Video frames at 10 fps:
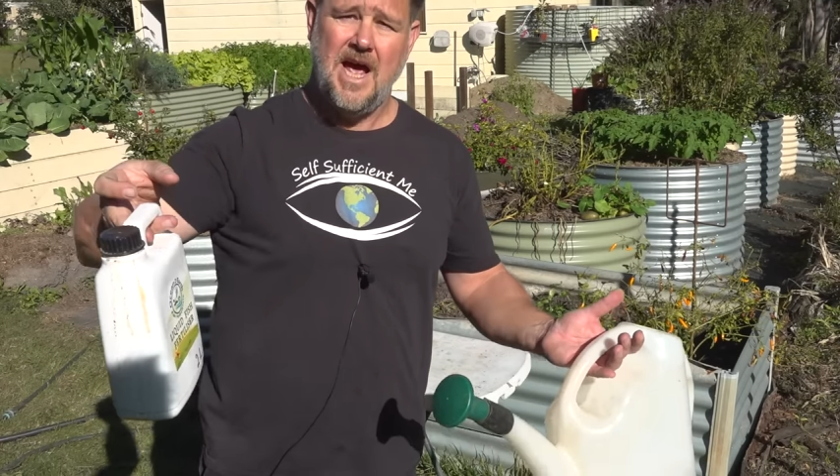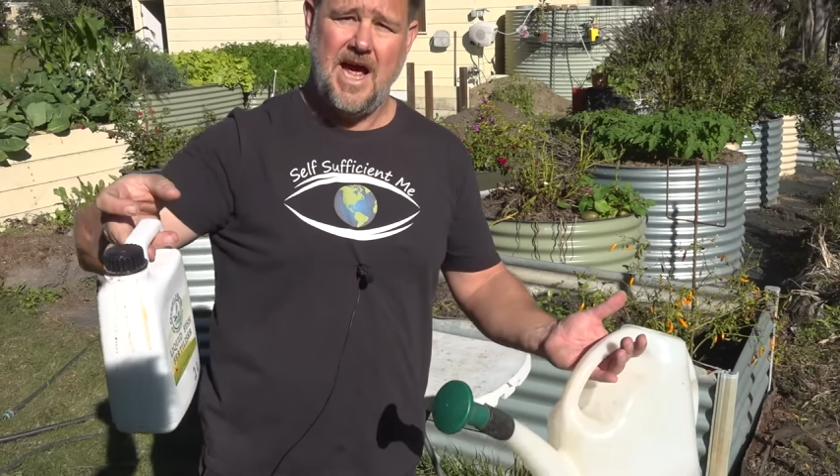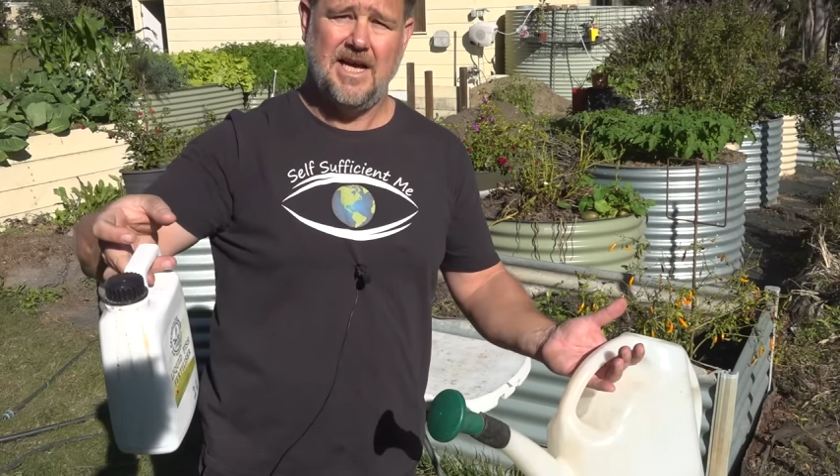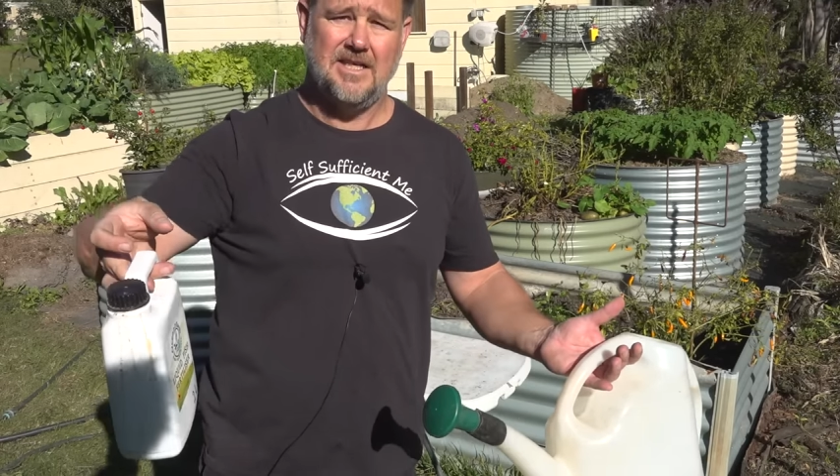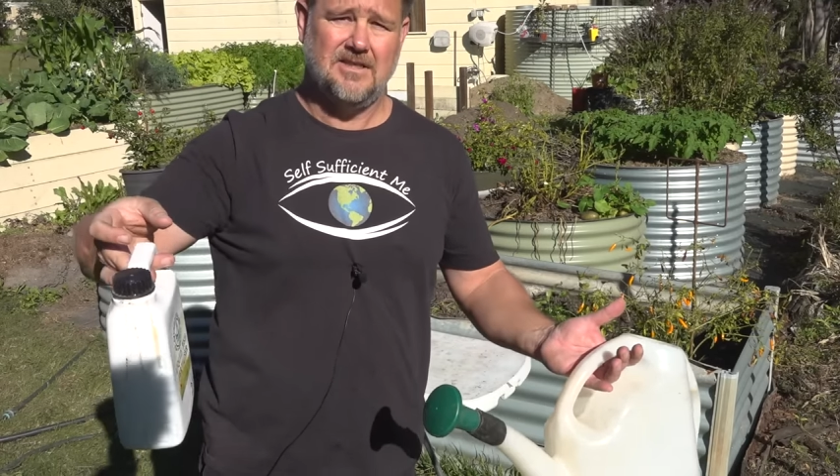
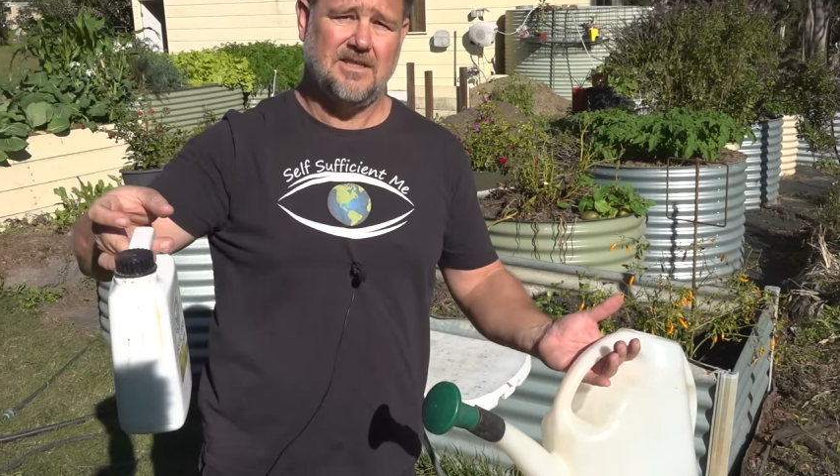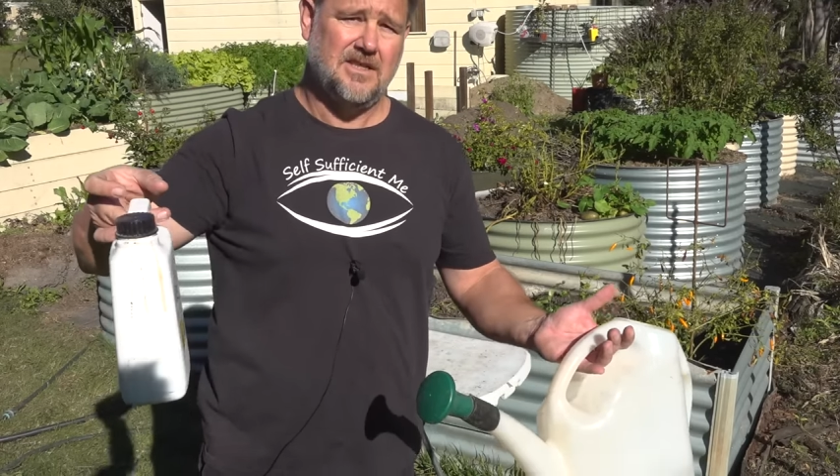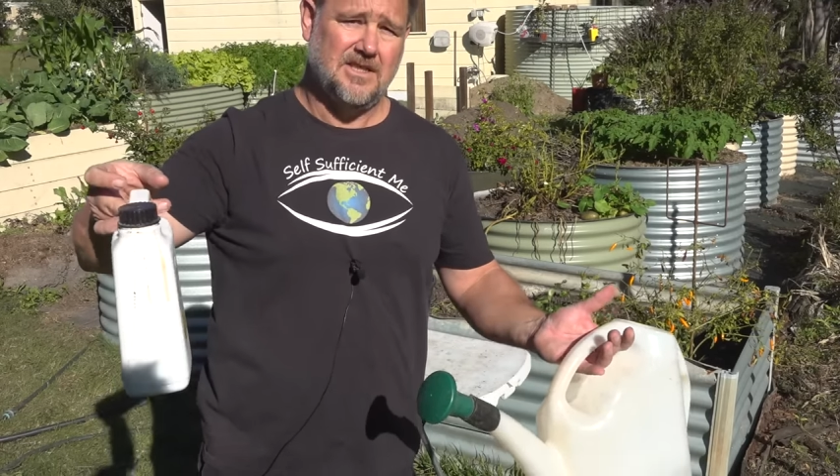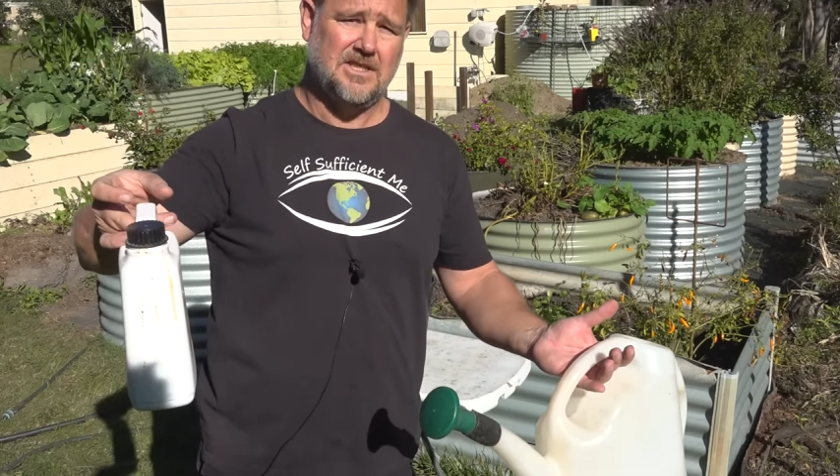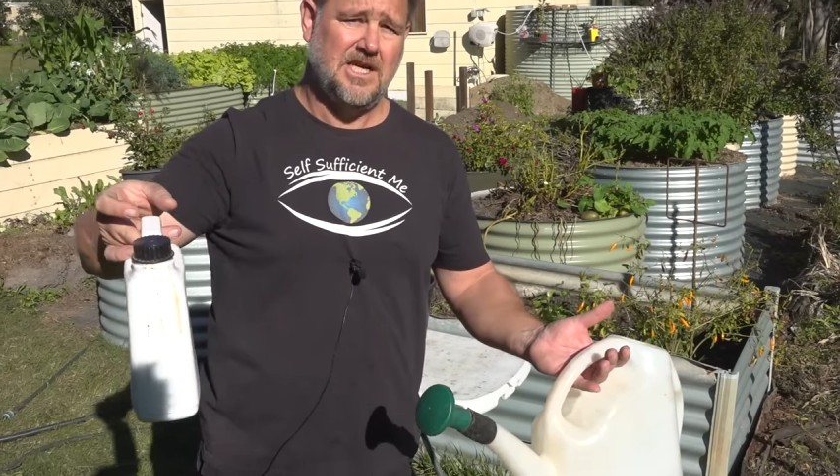as
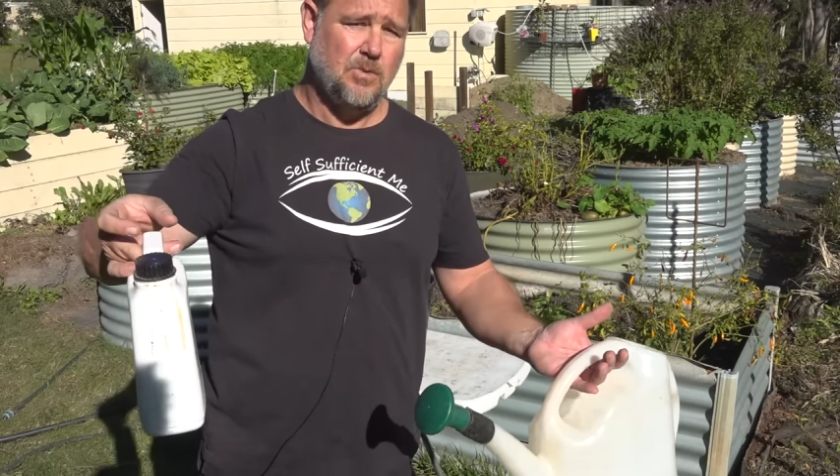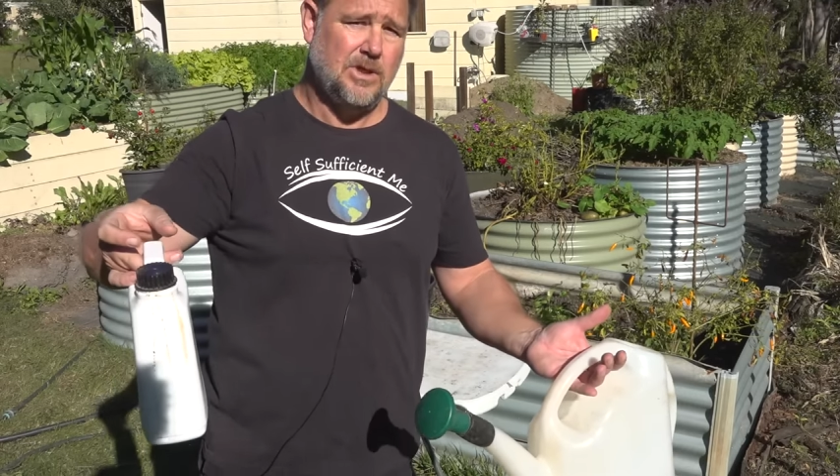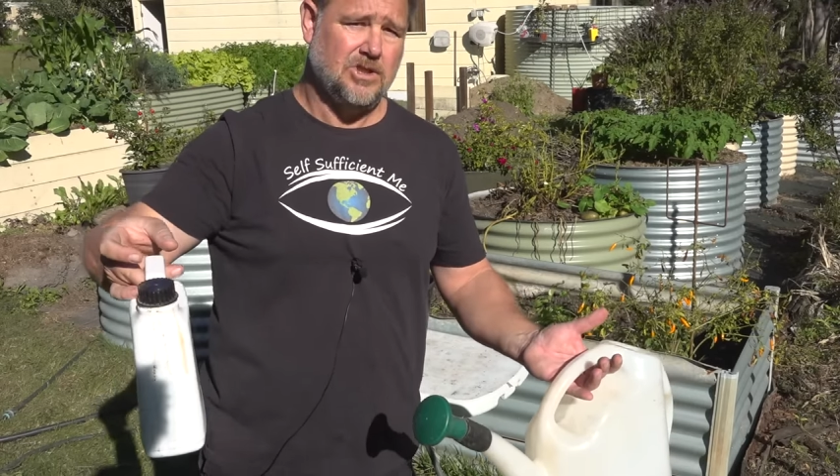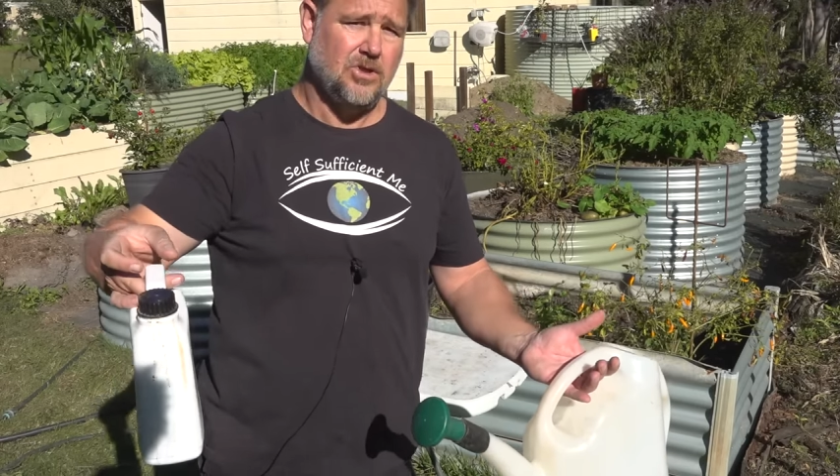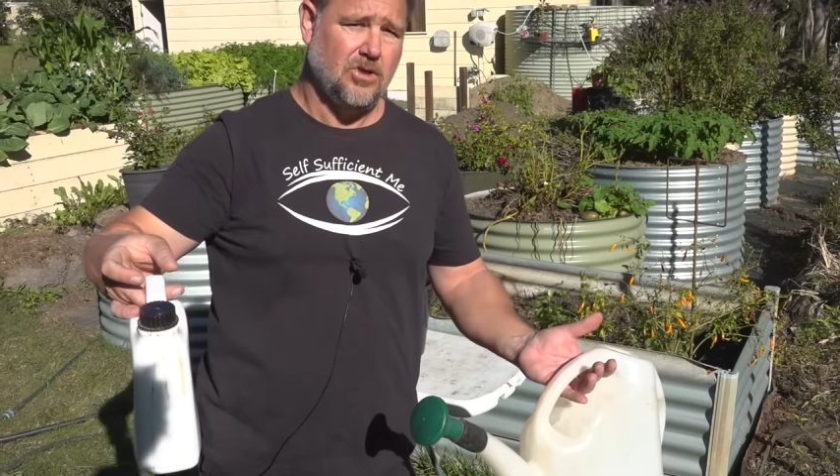the
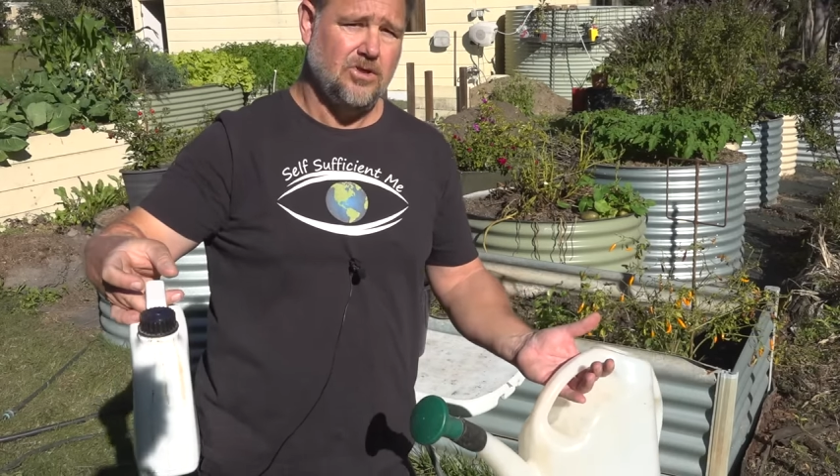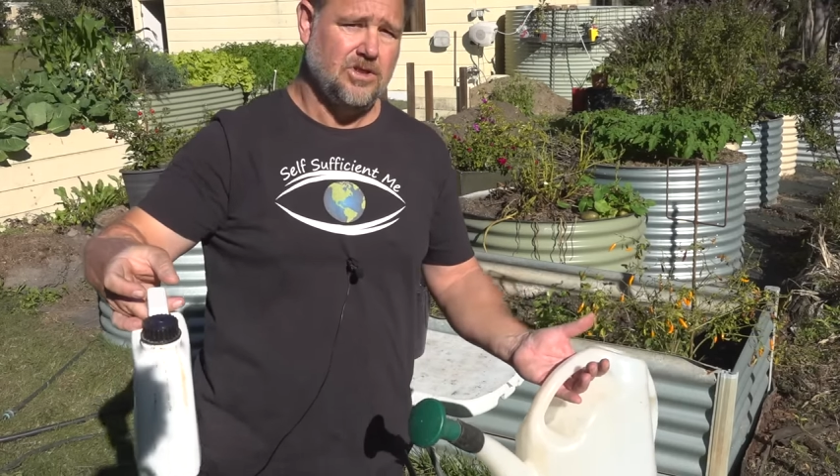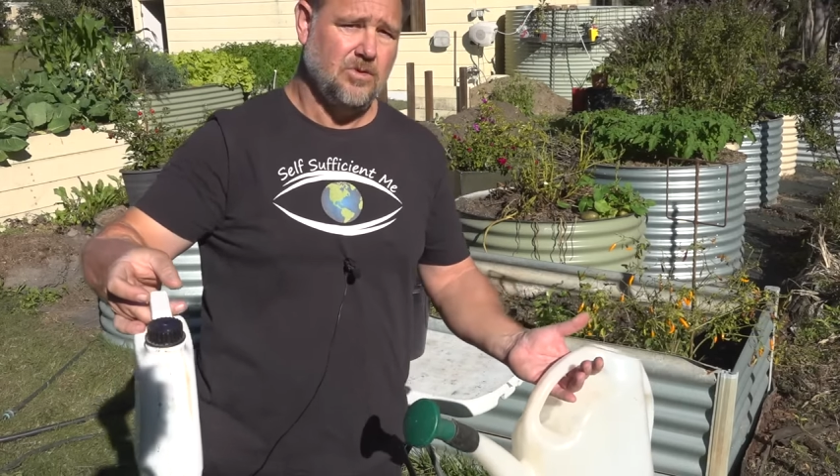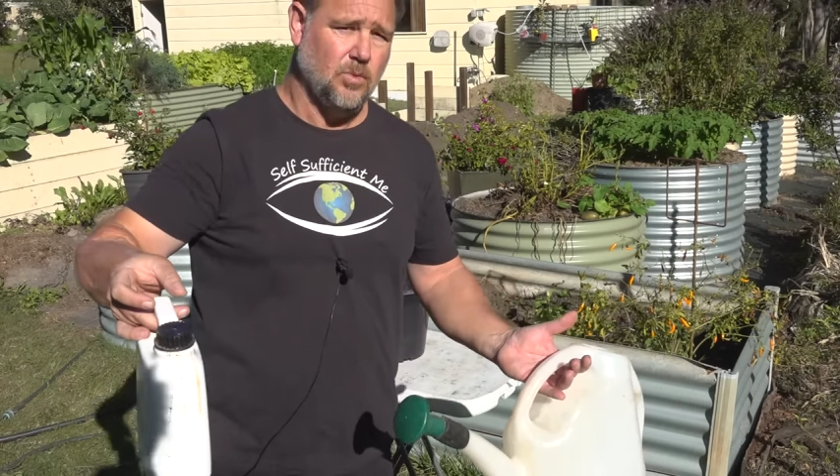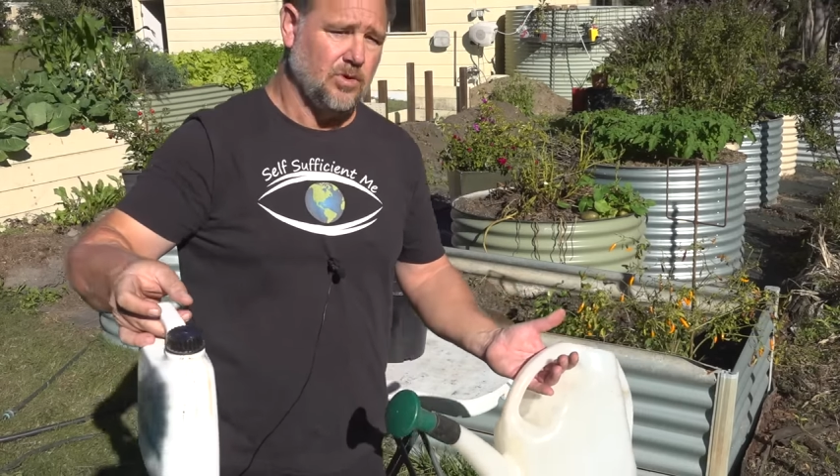seaweed
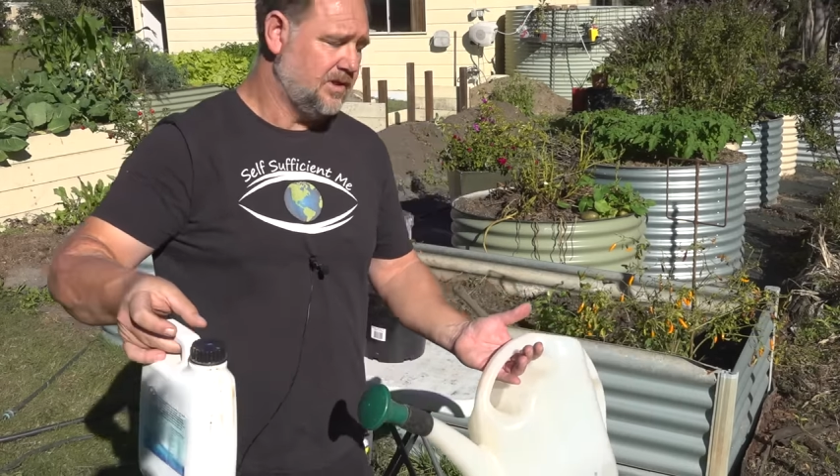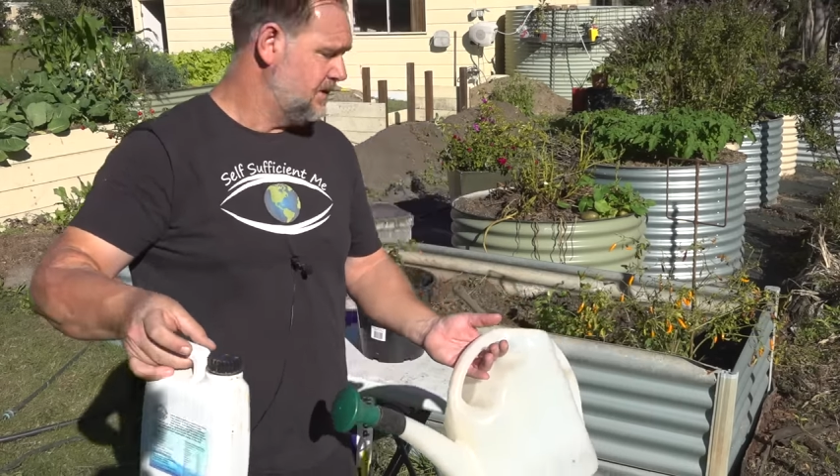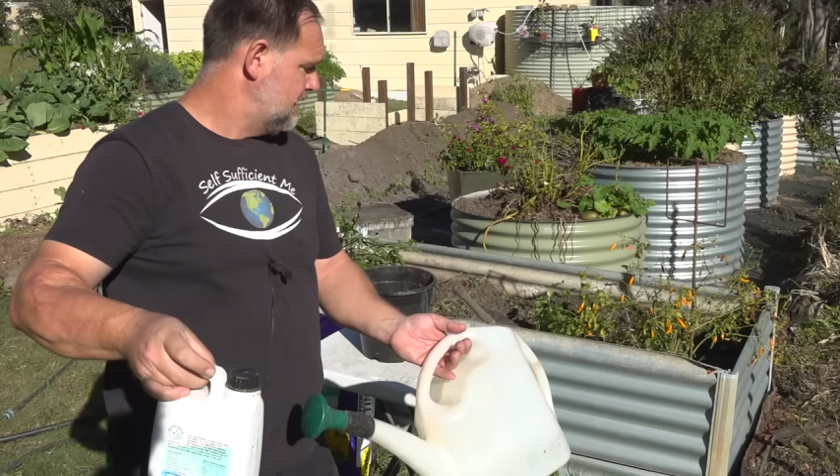solution would.